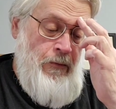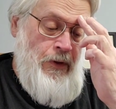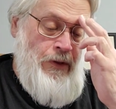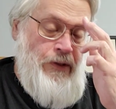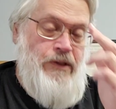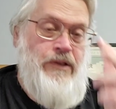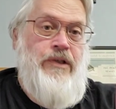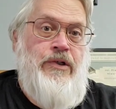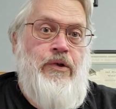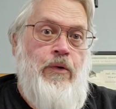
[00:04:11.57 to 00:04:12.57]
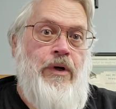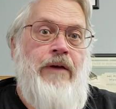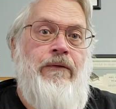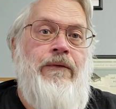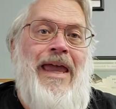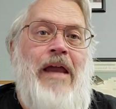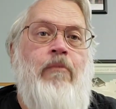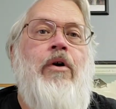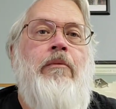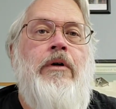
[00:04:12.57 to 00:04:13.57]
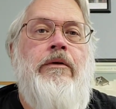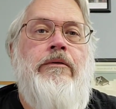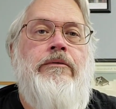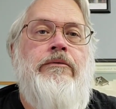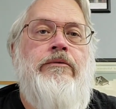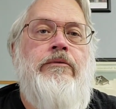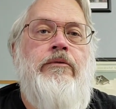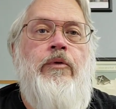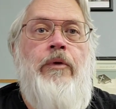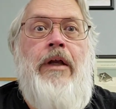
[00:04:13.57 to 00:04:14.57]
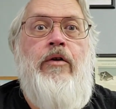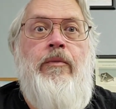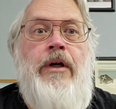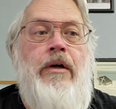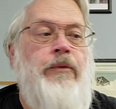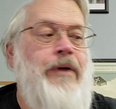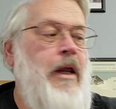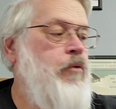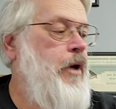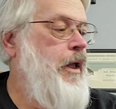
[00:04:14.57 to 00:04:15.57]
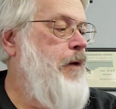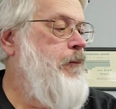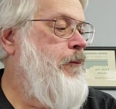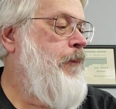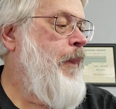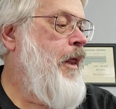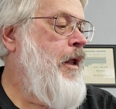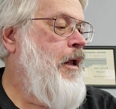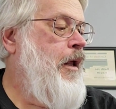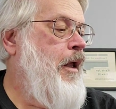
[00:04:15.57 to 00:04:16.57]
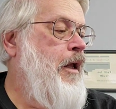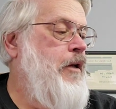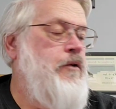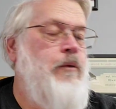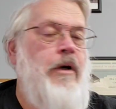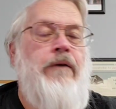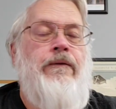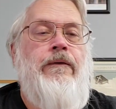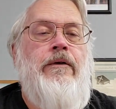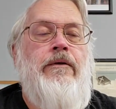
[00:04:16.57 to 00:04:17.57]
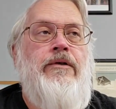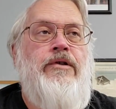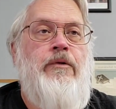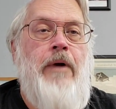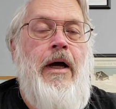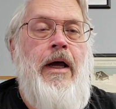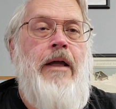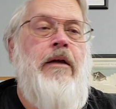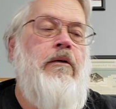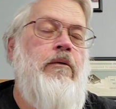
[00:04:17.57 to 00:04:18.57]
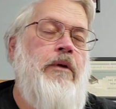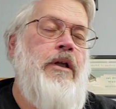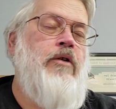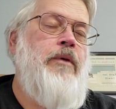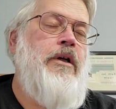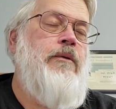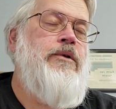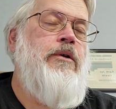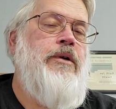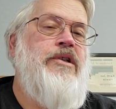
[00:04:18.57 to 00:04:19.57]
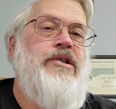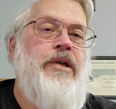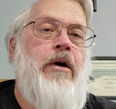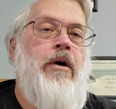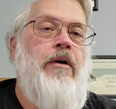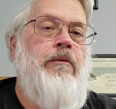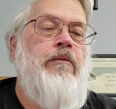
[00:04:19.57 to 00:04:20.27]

This is the story of Abram, who later becomes Abraham, and his wife Sarai, who later becomes known as Sarah.